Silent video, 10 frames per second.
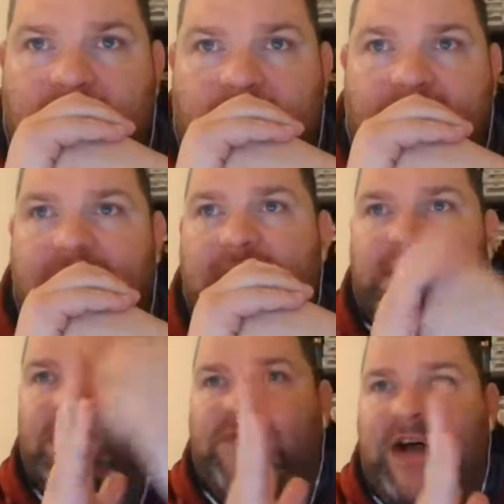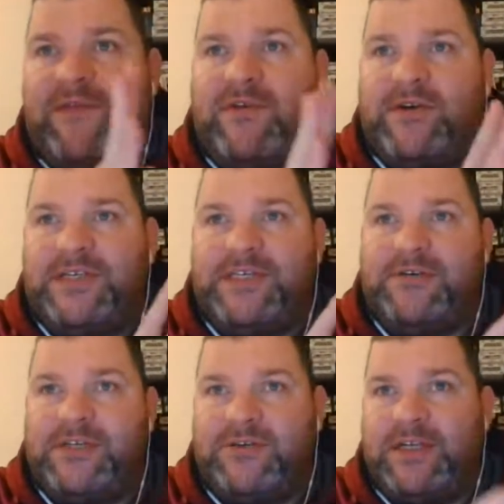then there's 500
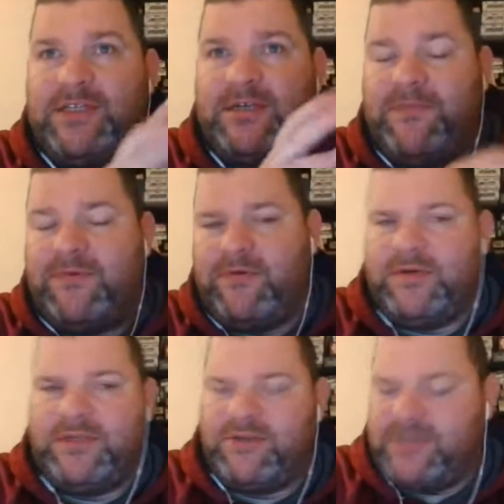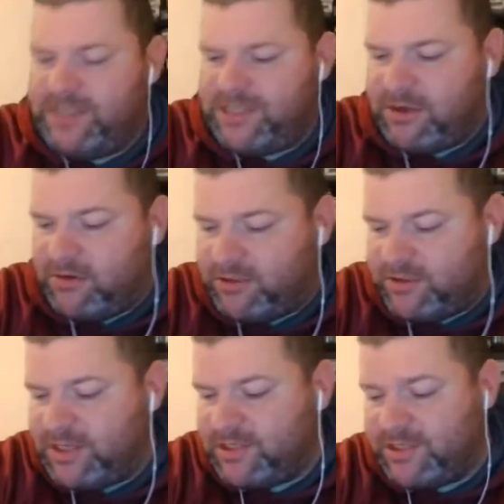series trains that come through, which are usually stone
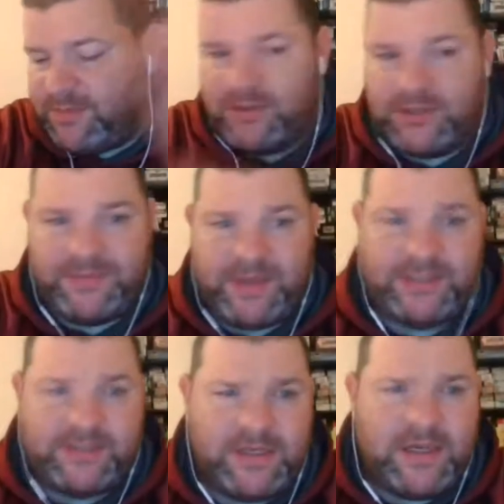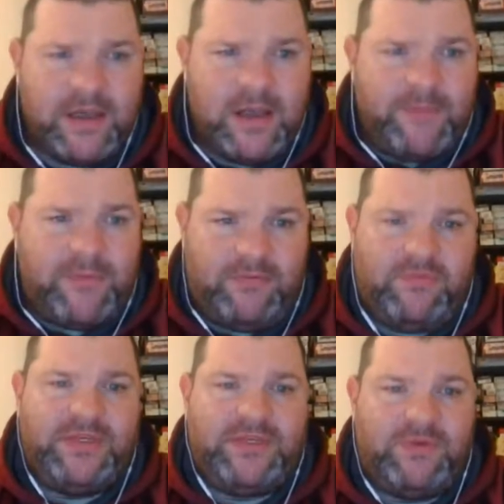trains or some other specials. But
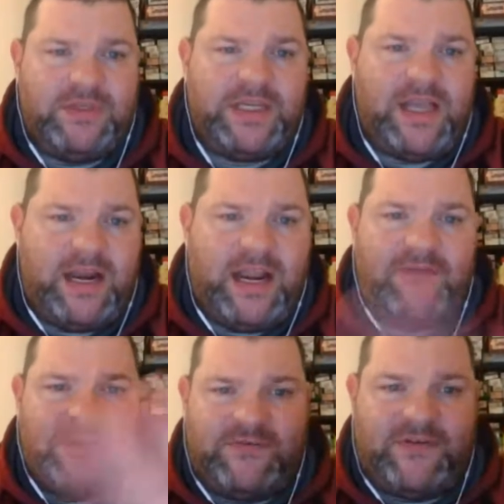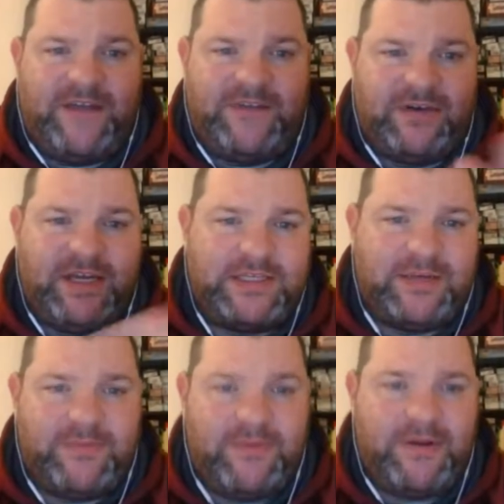we'll see on average 5 trains
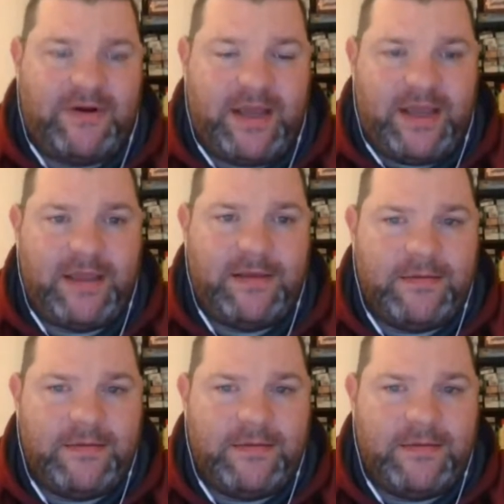come through there a day.